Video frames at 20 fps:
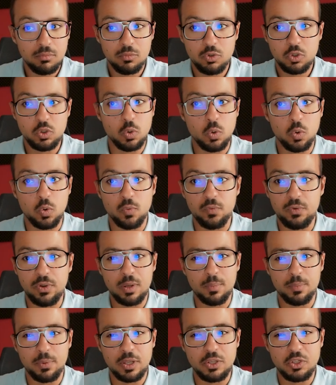So
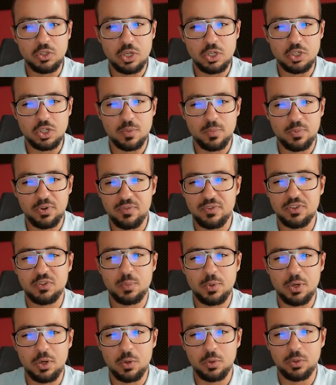configure price change in previous
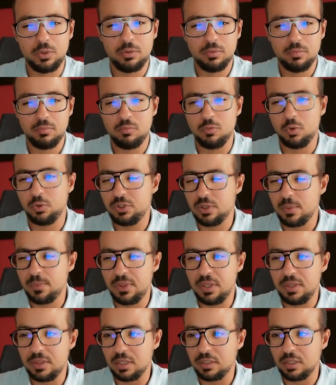period, not
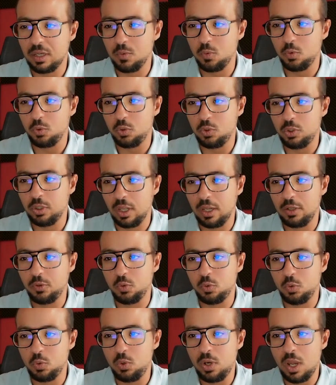something that I would like
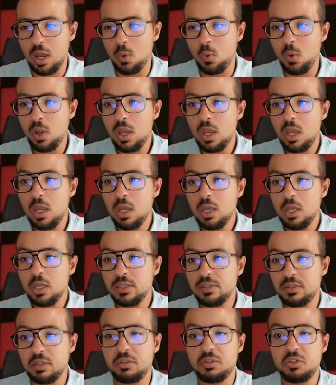to do now
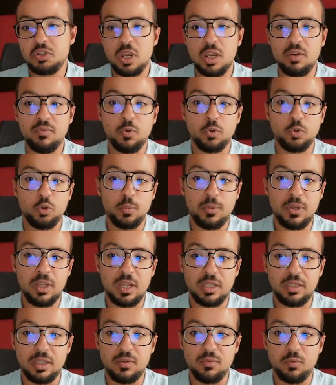set check for
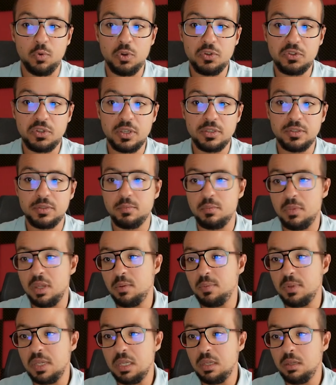duplicate invoices,
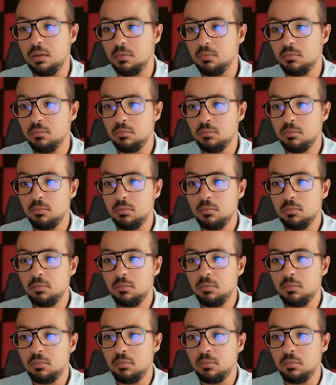maybe
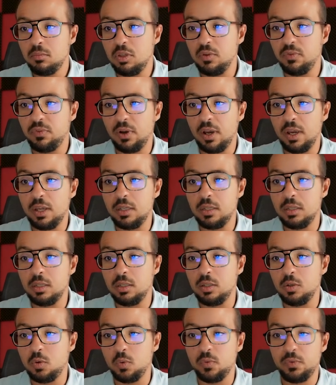
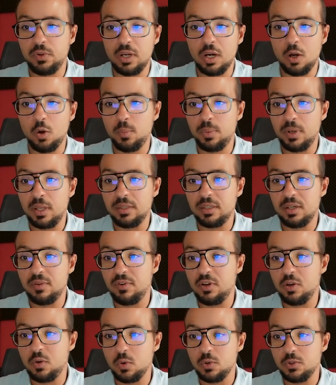define configure how
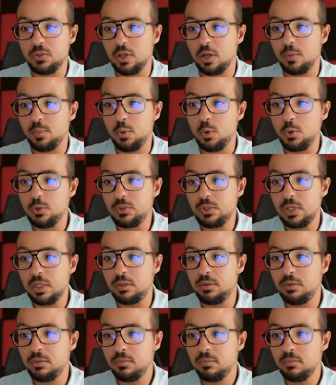delivery costs are
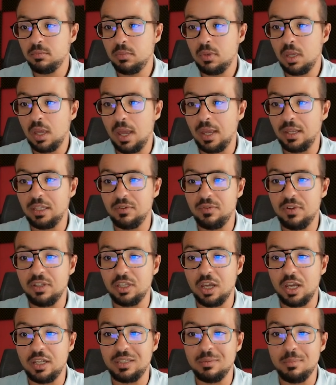posted,
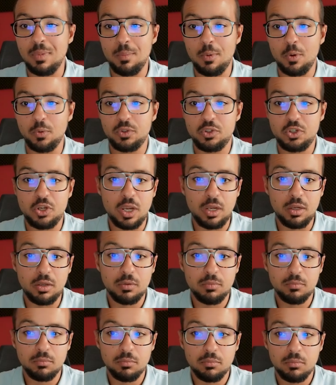activate item amount check.